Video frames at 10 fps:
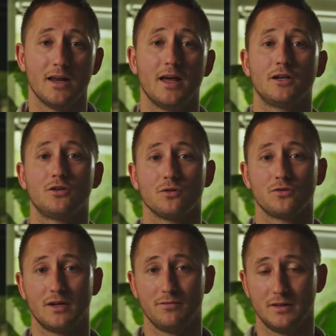and actual
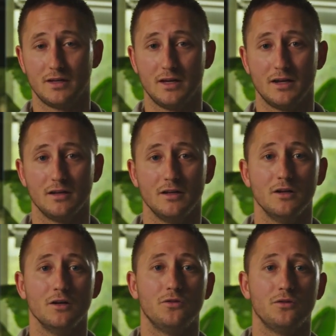traffic data
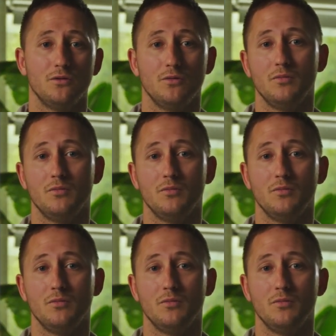to